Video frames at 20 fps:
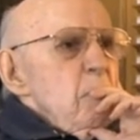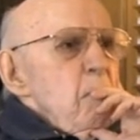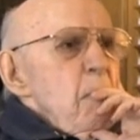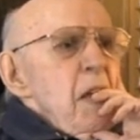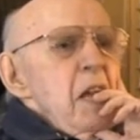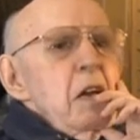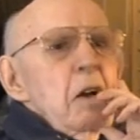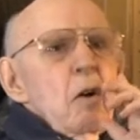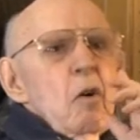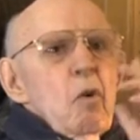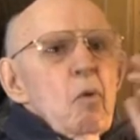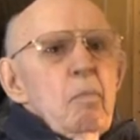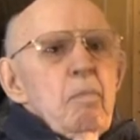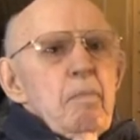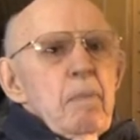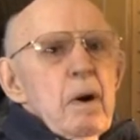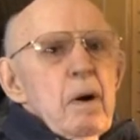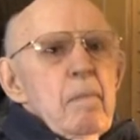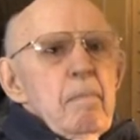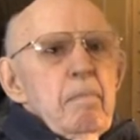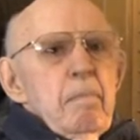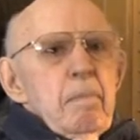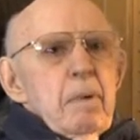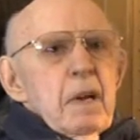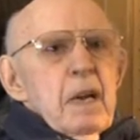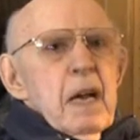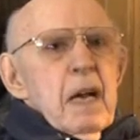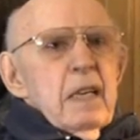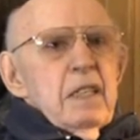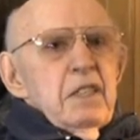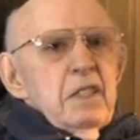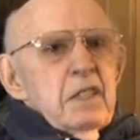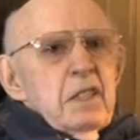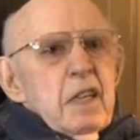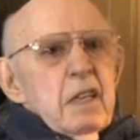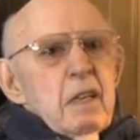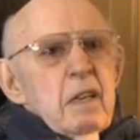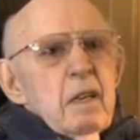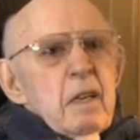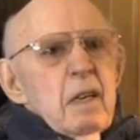Mako pump, and I
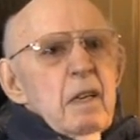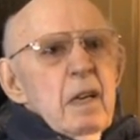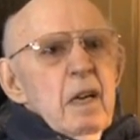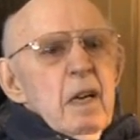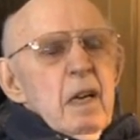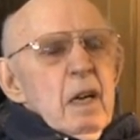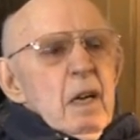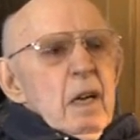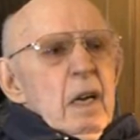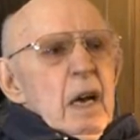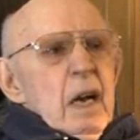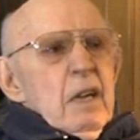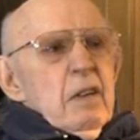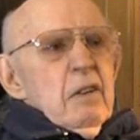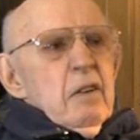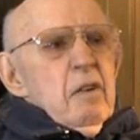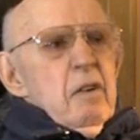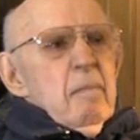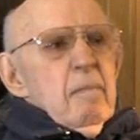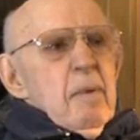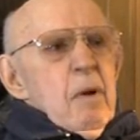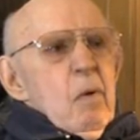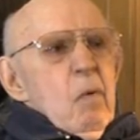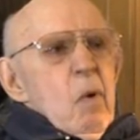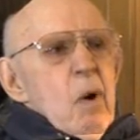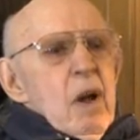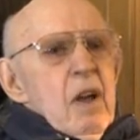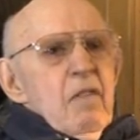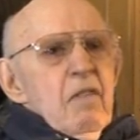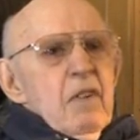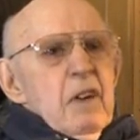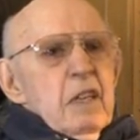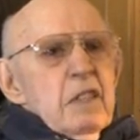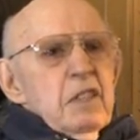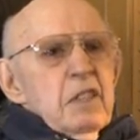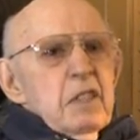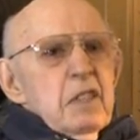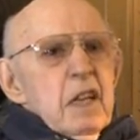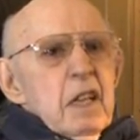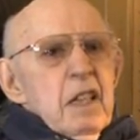turned to my wife and I
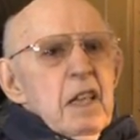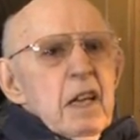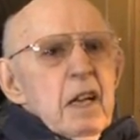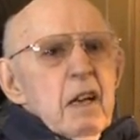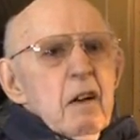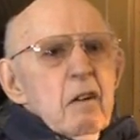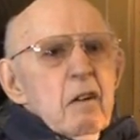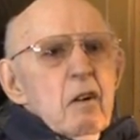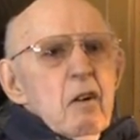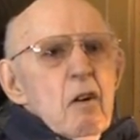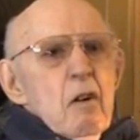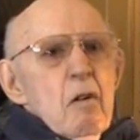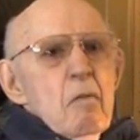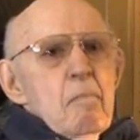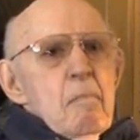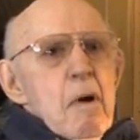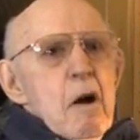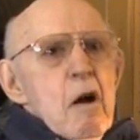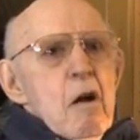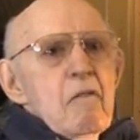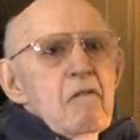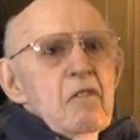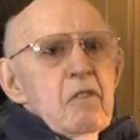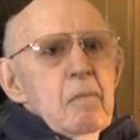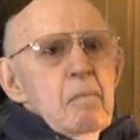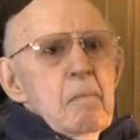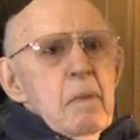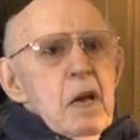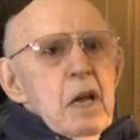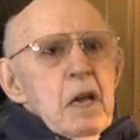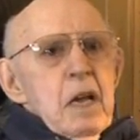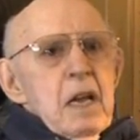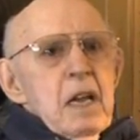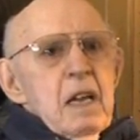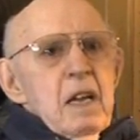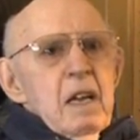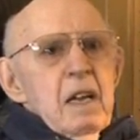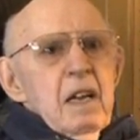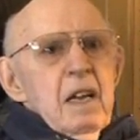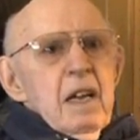says, "I think I'll call Marvin
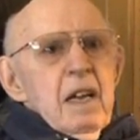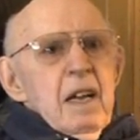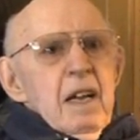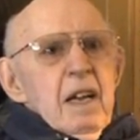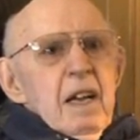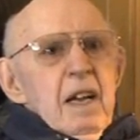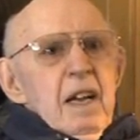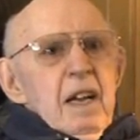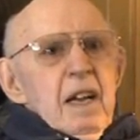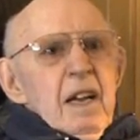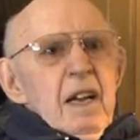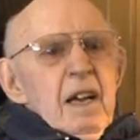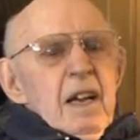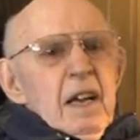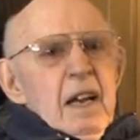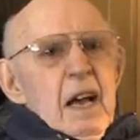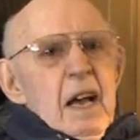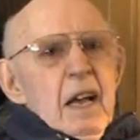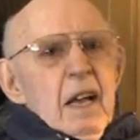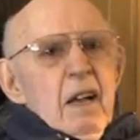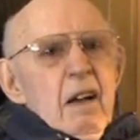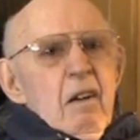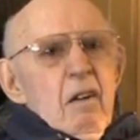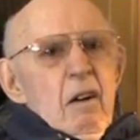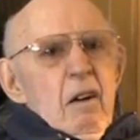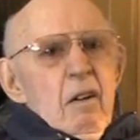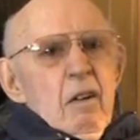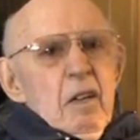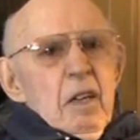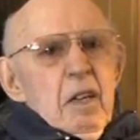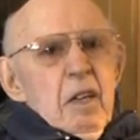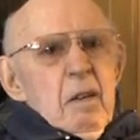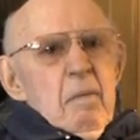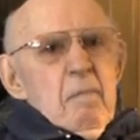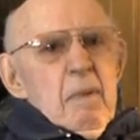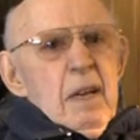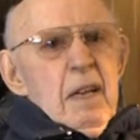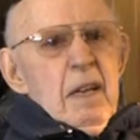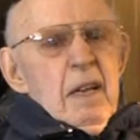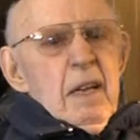May." And I called
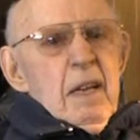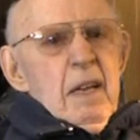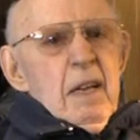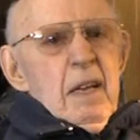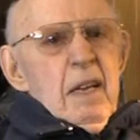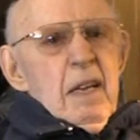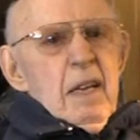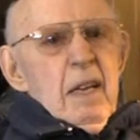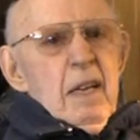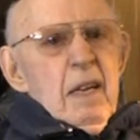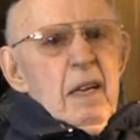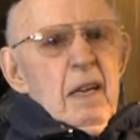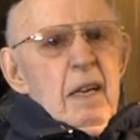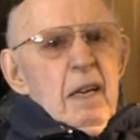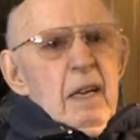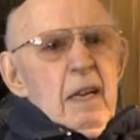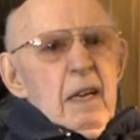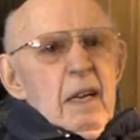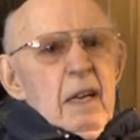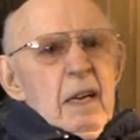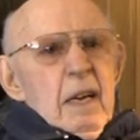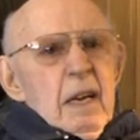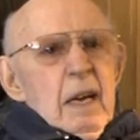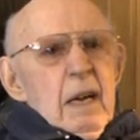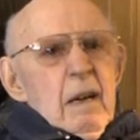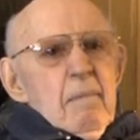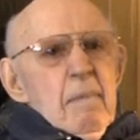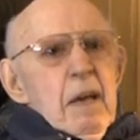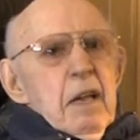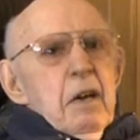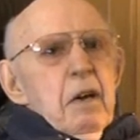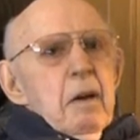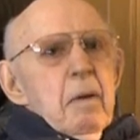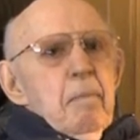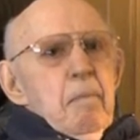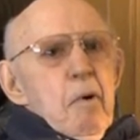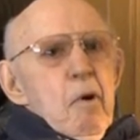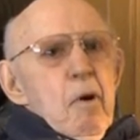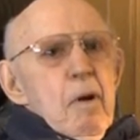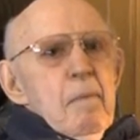him, and I made an
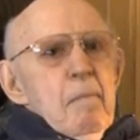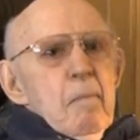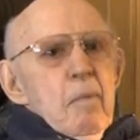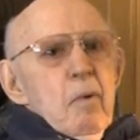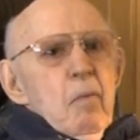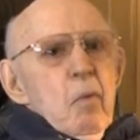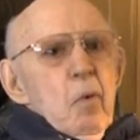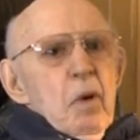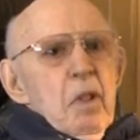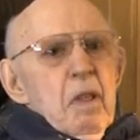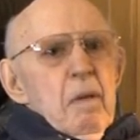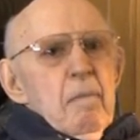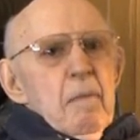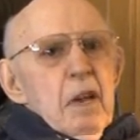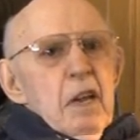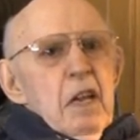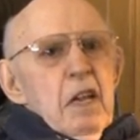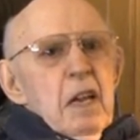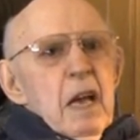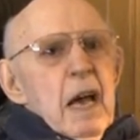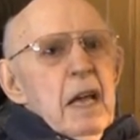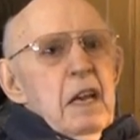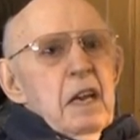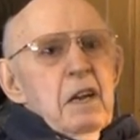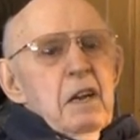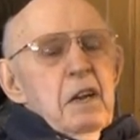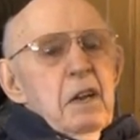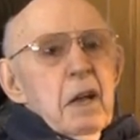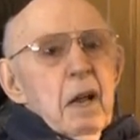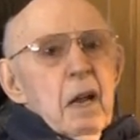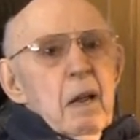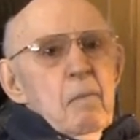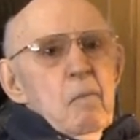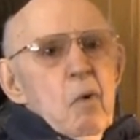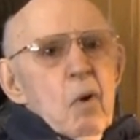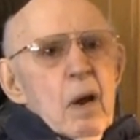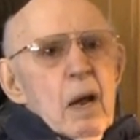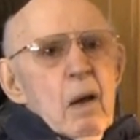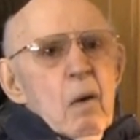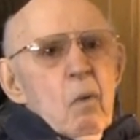appointment with him, and I didn't tell
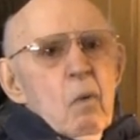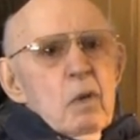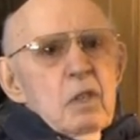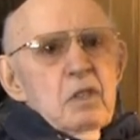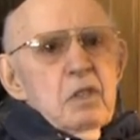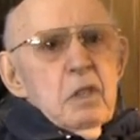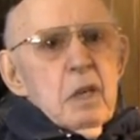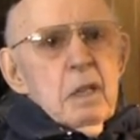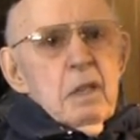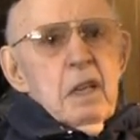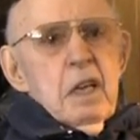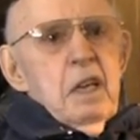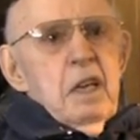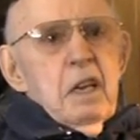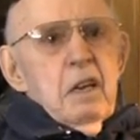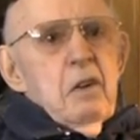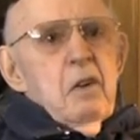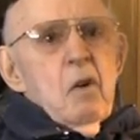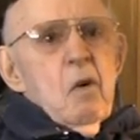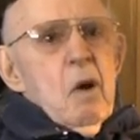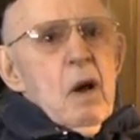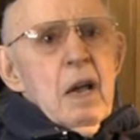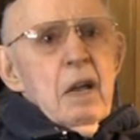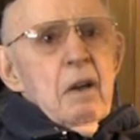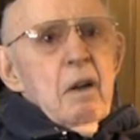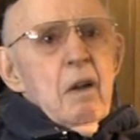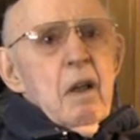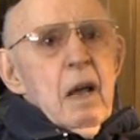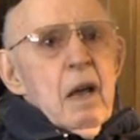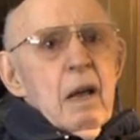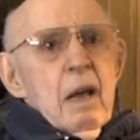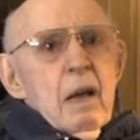him what I was. He didn't know I